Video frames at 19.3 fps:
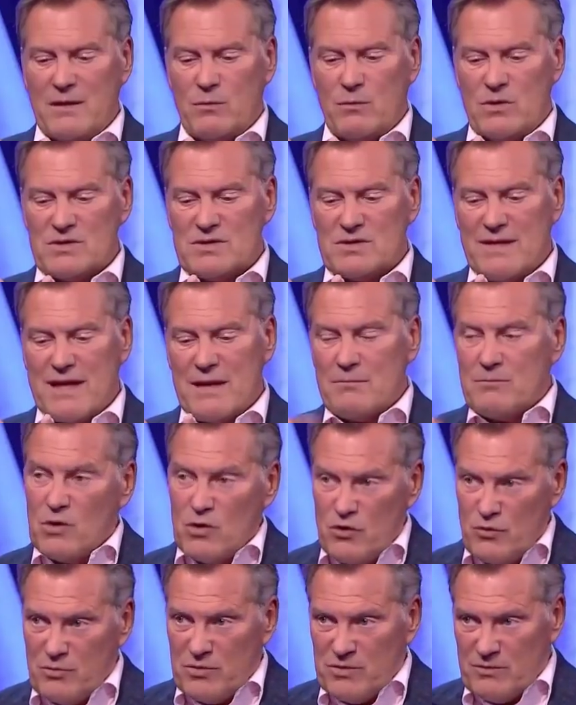there wasn't that
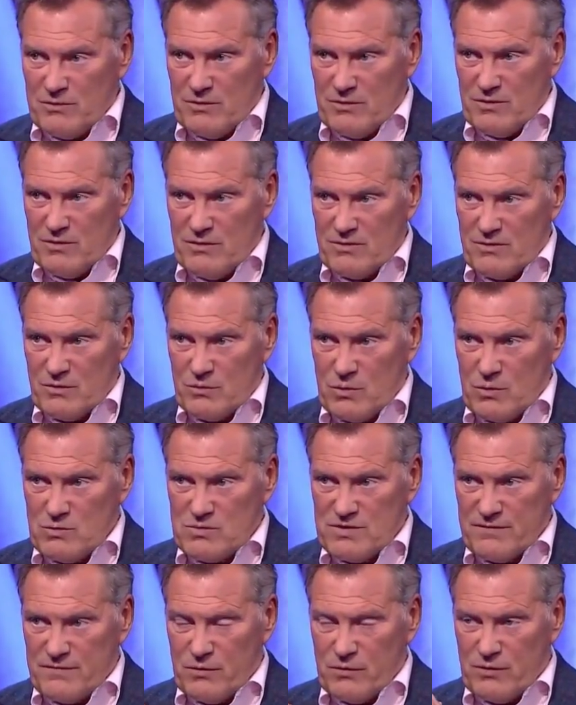movement
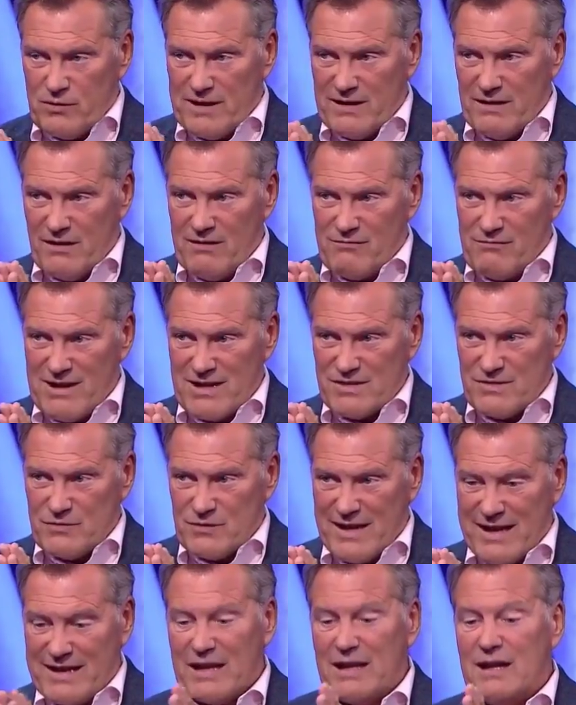towards the forehead like
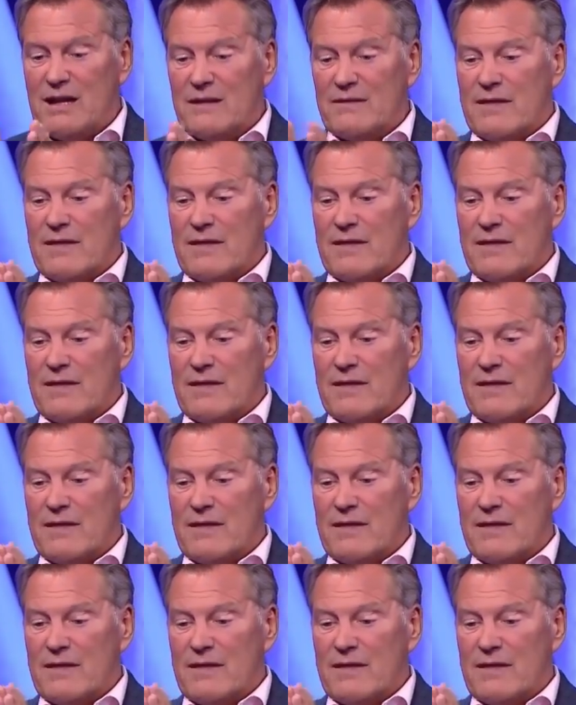Rashford had.